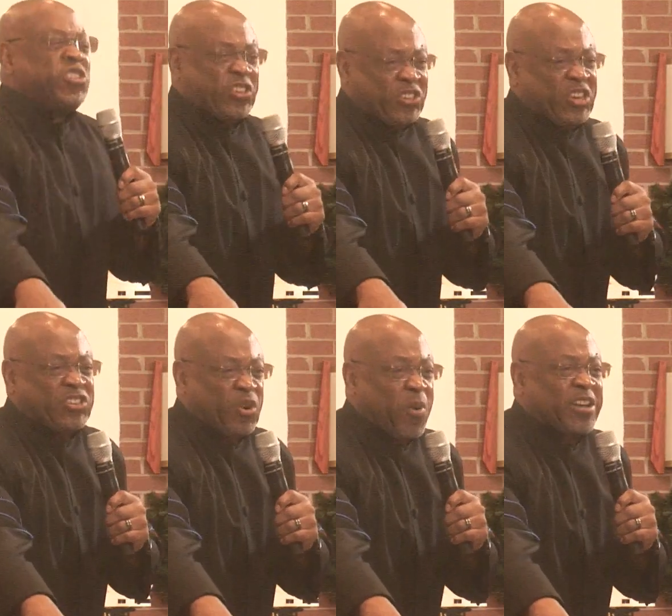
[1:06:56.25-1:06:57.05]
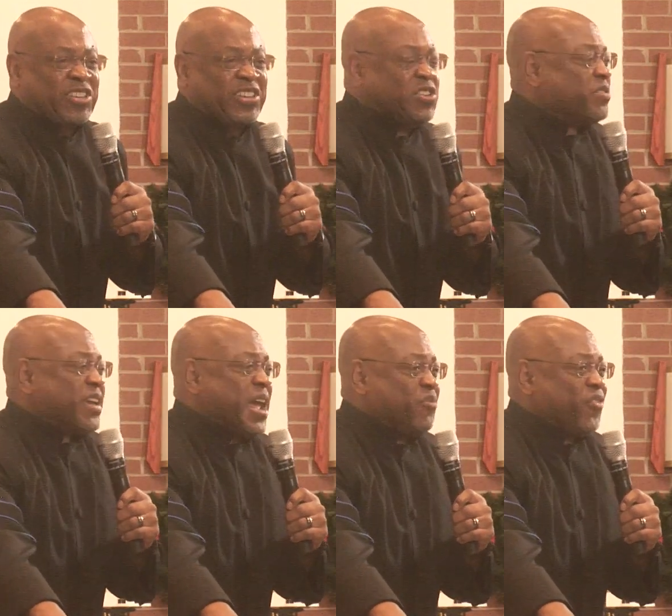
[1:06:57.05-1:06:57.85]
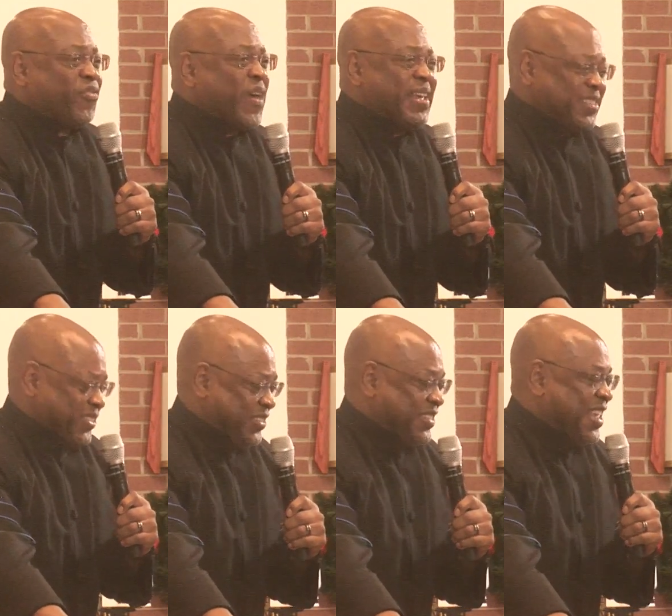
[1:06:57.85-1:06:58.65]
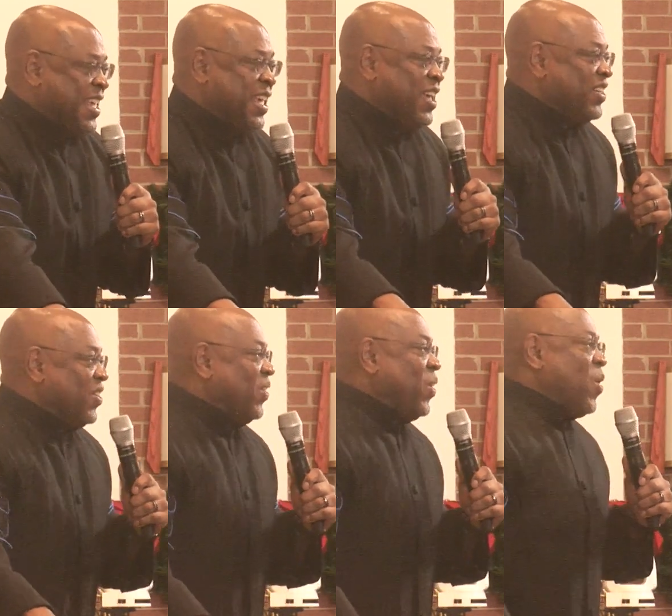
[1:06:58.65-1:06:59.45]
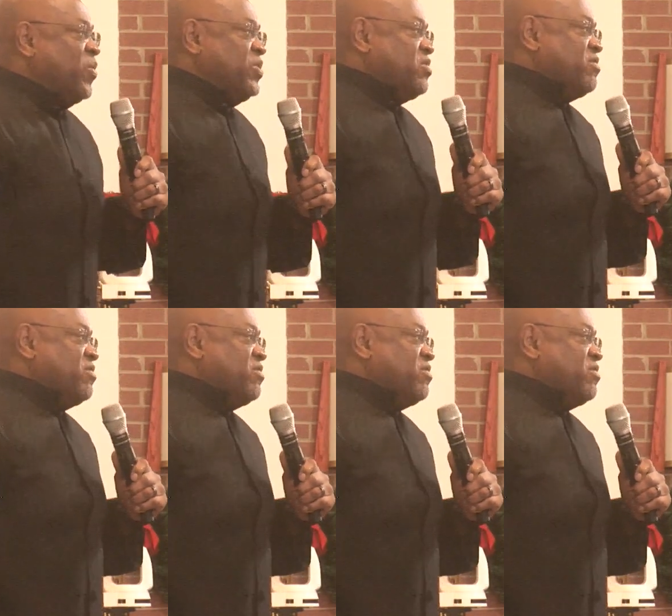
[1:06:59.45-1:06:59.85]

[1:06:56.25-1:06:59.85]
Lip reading: situation you can ever face, all you